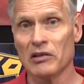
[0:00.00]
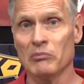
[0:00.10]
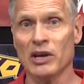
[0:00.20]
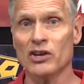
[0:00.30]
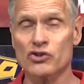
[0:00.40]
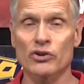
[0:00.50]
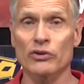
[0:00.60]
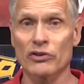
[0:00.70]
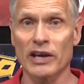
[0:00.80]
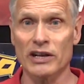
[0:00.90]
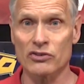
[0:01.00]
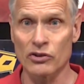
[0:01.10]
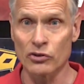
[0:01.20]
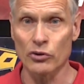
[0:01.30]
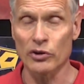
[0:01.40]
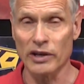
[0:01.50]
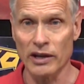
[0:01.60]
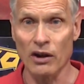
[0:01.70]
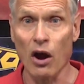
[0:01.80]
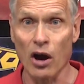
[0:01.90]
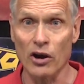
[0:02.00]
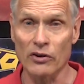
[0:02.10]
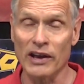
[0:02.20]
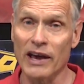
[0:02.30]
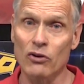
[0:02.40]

make sure that it's good and hard. Not